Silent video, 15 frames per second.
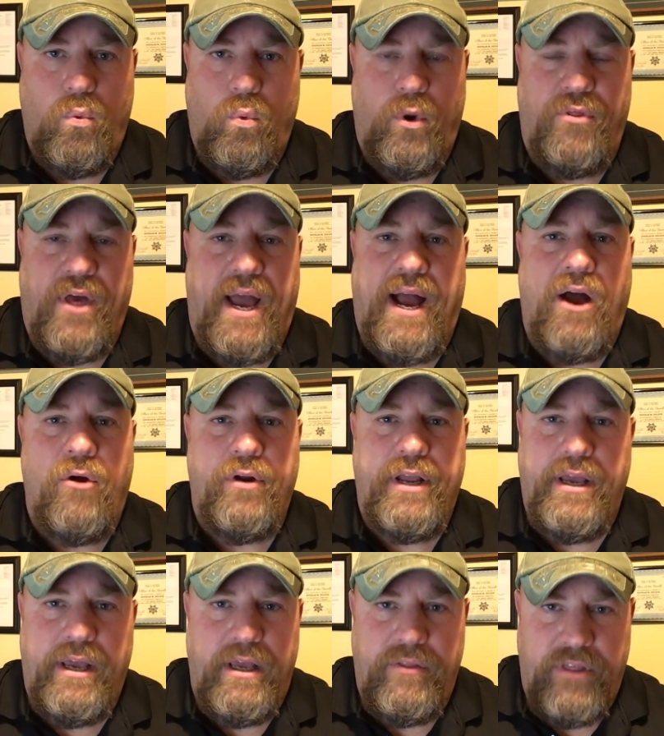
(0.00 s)
without
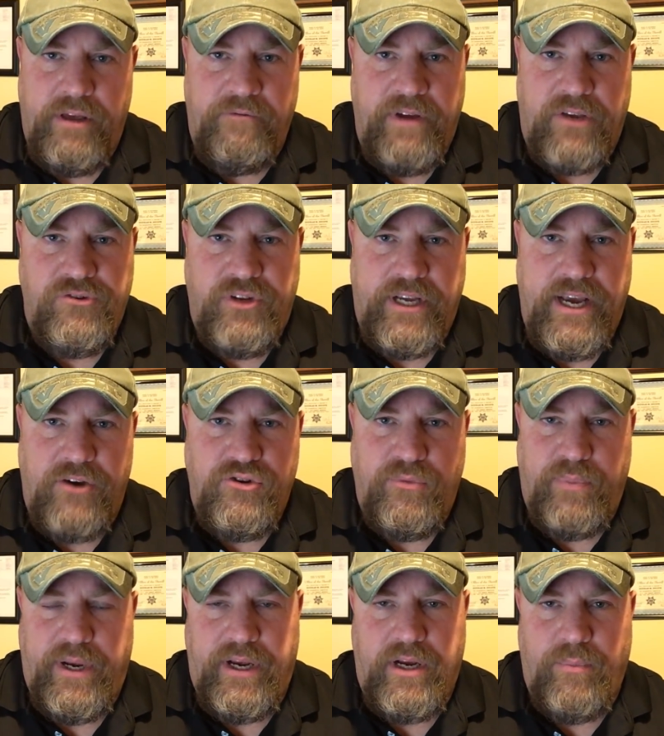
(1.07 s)
the
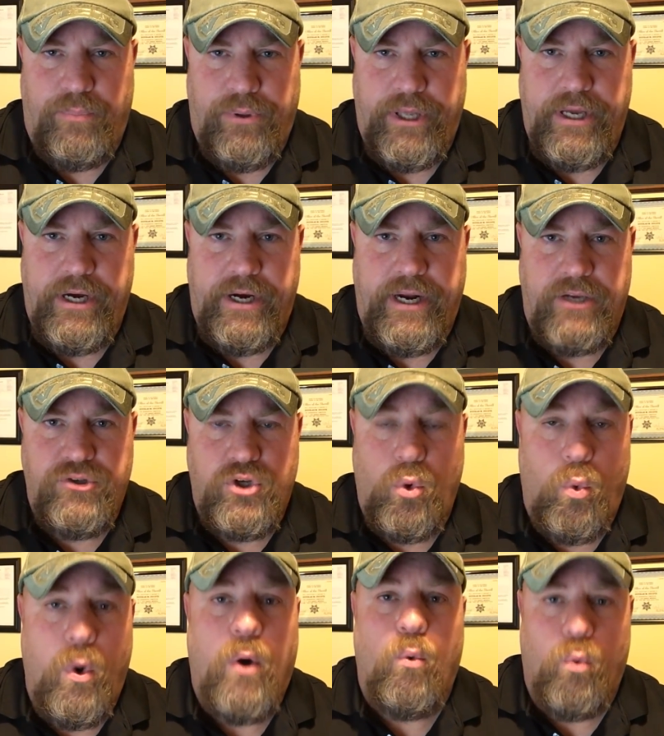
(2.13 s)
investigation being completed as to
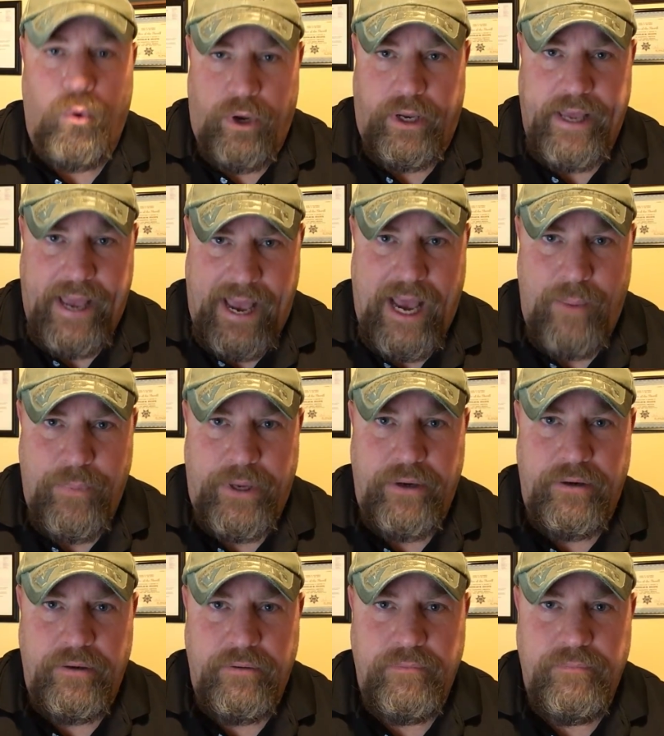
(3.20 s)
what really happened,